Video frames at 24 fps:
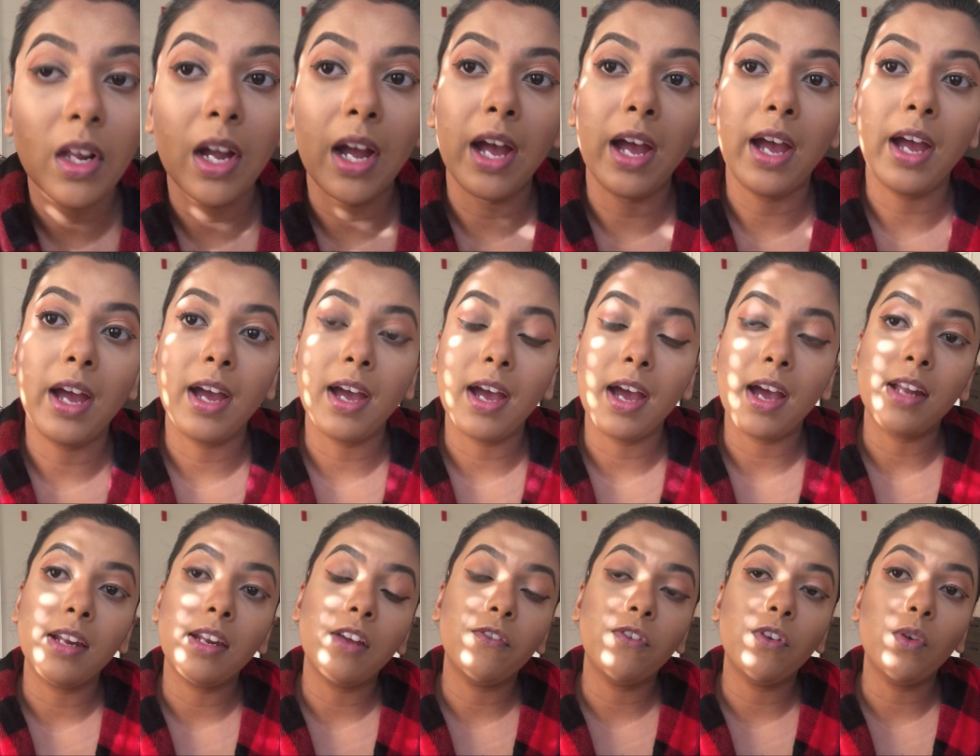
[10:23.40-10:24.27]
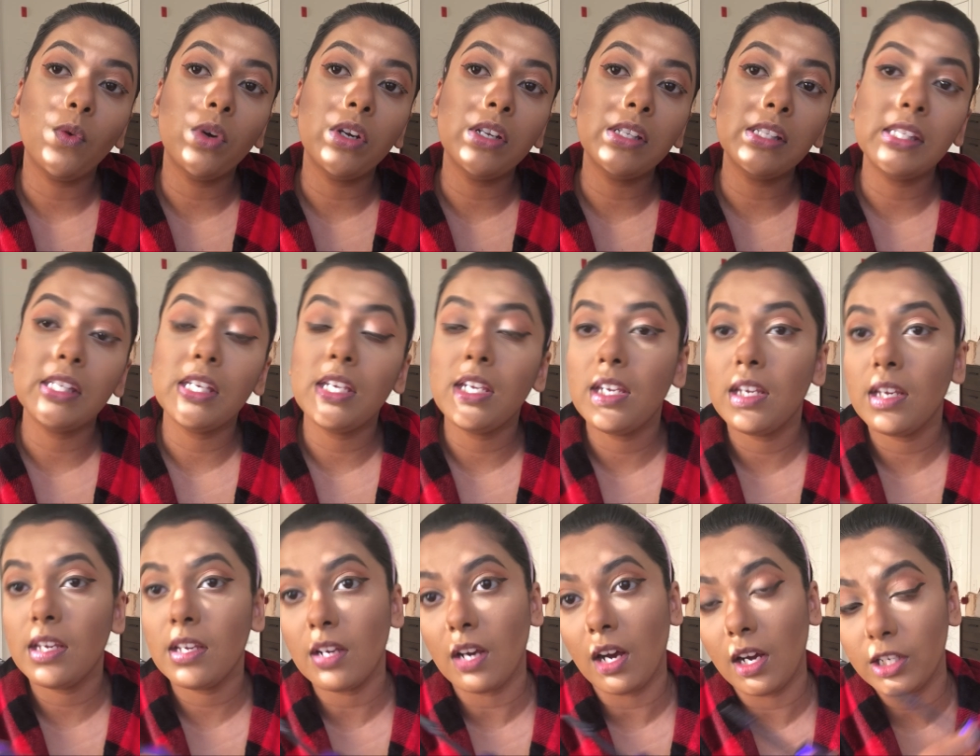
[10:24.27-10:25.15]
And if you want to
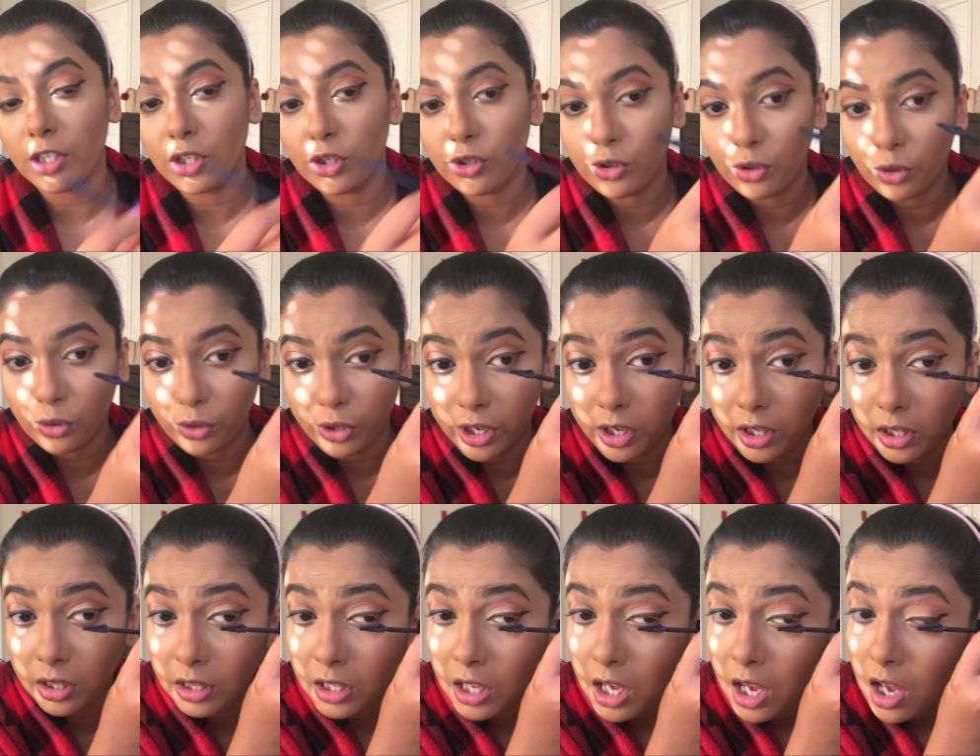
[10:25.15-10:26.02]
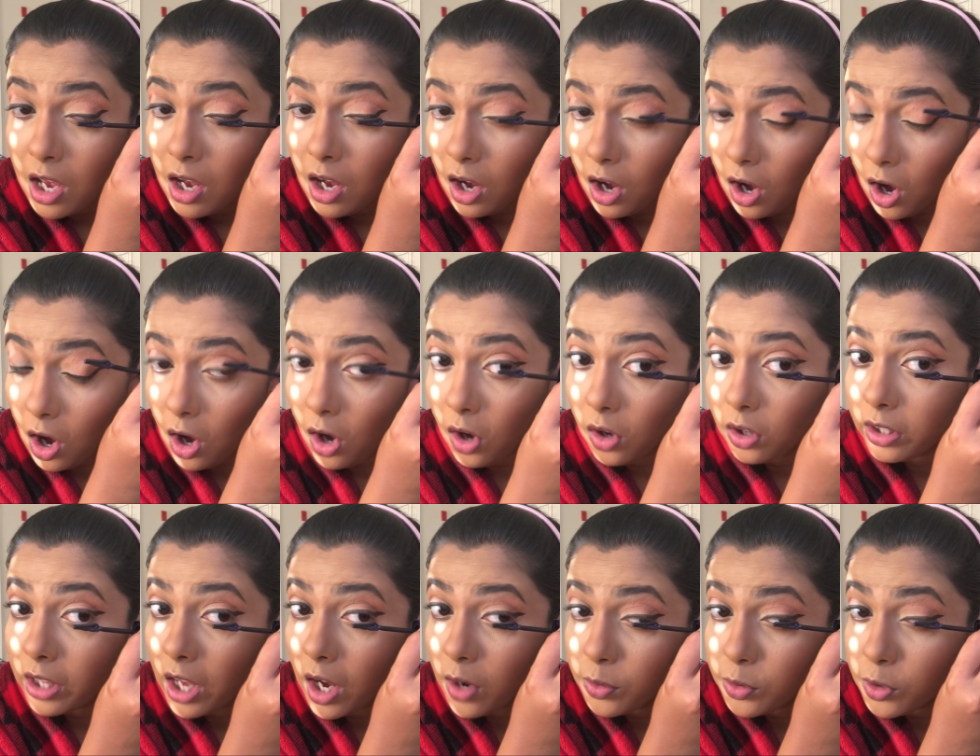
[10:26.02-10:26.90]
see a tutorial
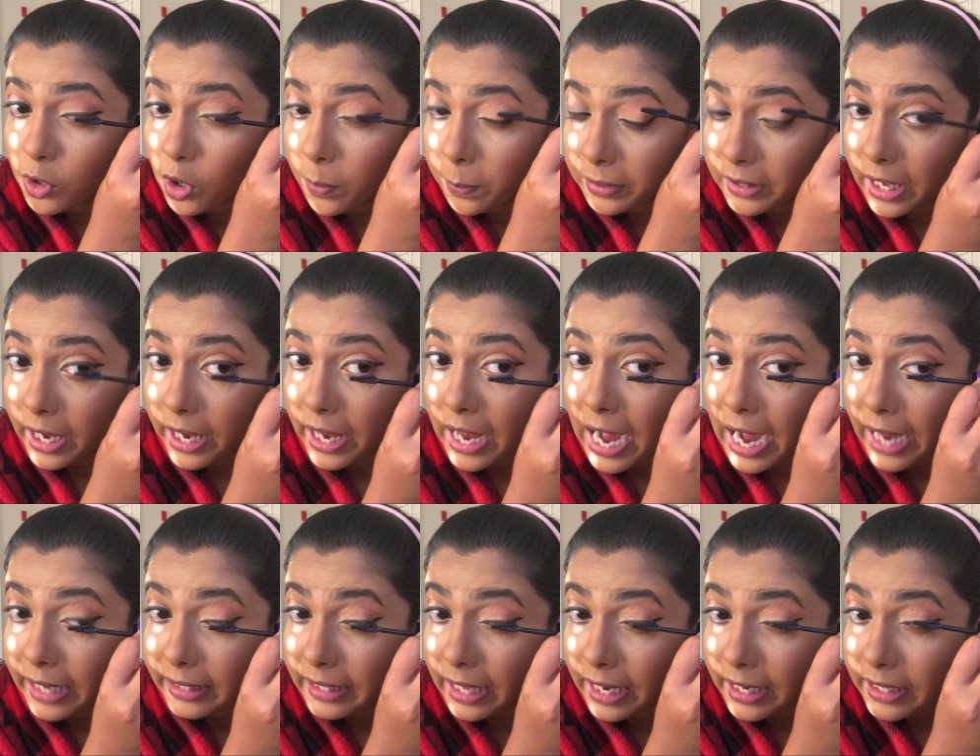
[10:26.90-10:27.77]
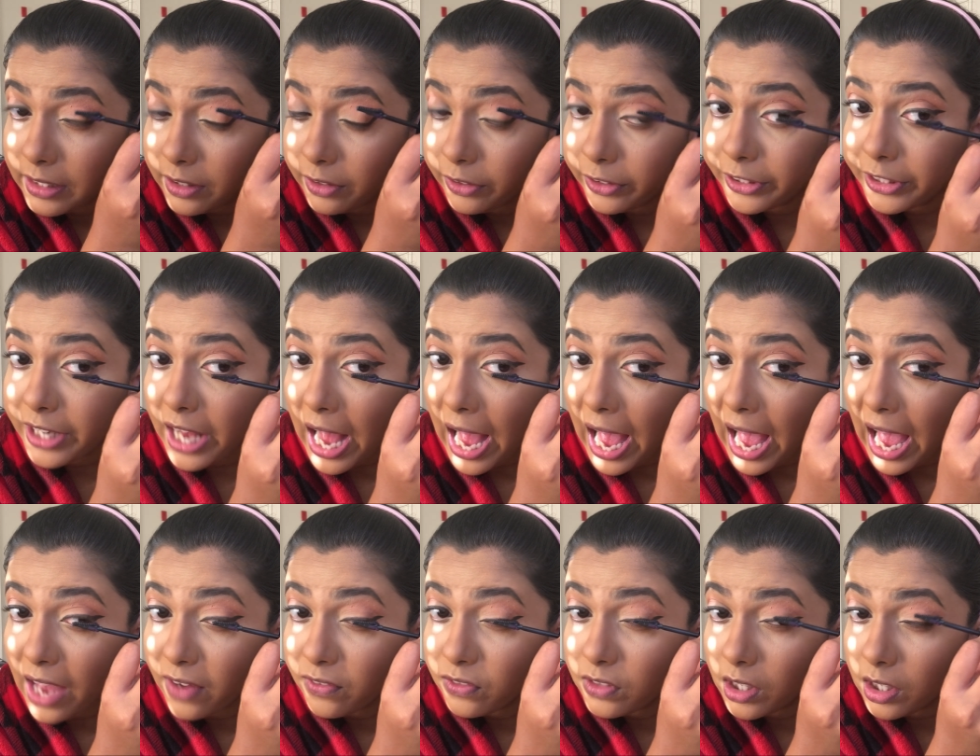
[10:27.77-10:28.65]
on how to apply eyeliner, I
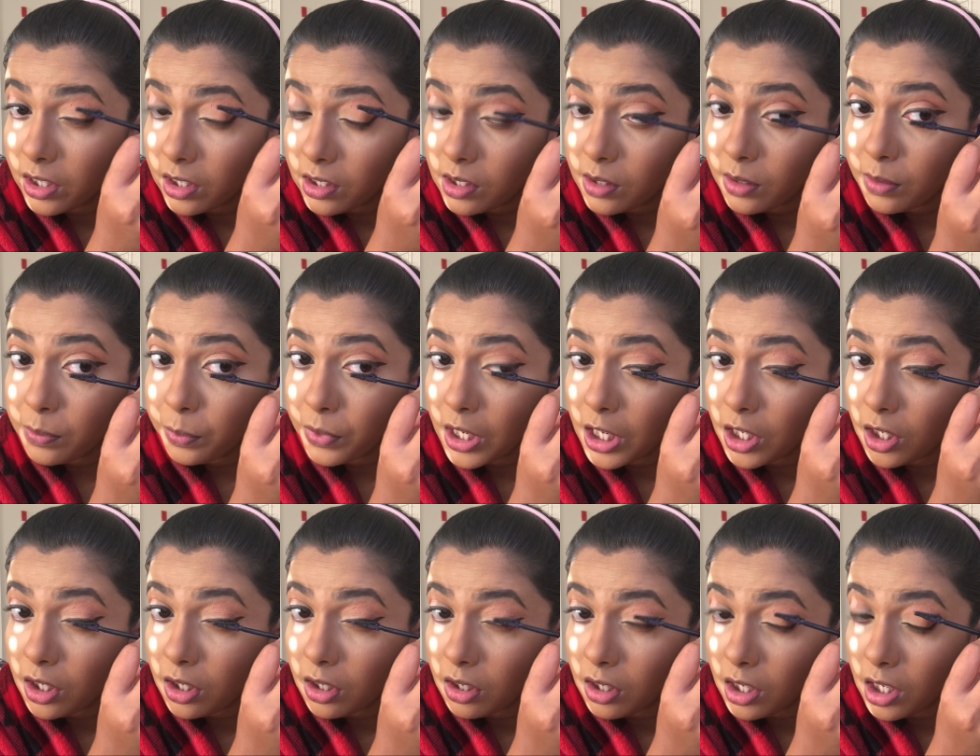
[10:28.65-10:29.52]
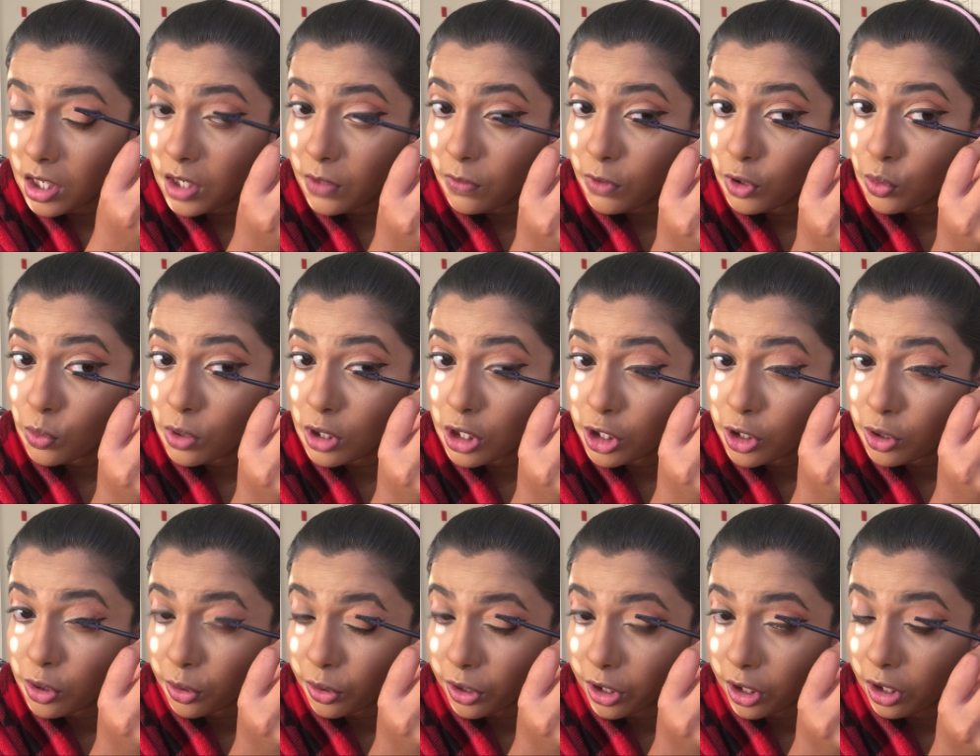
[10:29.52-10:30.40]
have done a individual
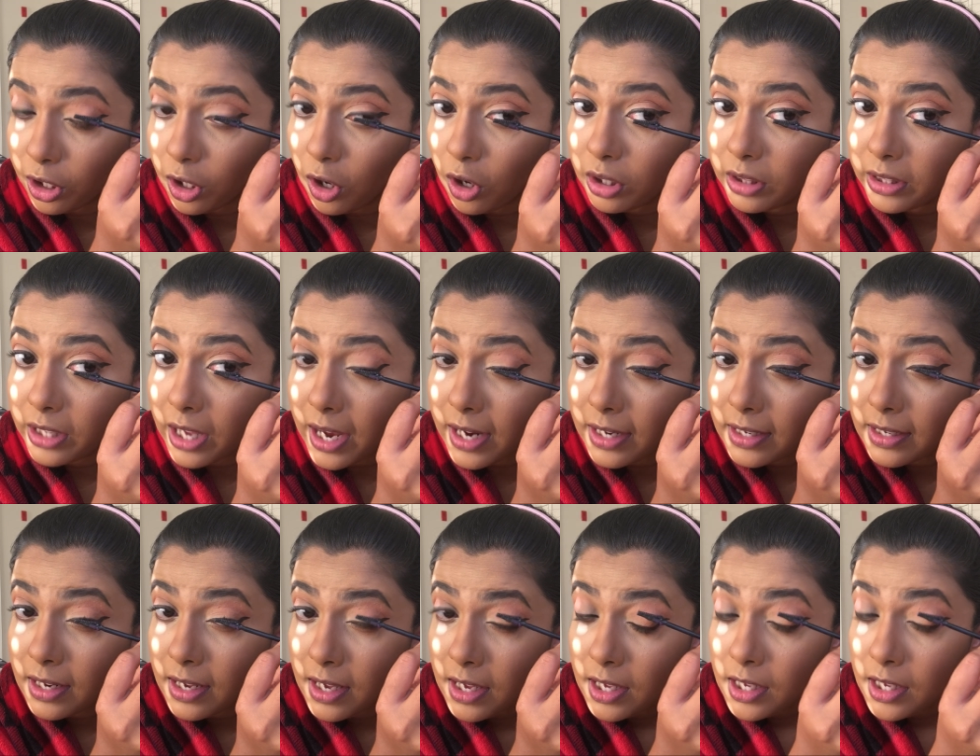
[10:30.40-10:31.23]
tutorial on that.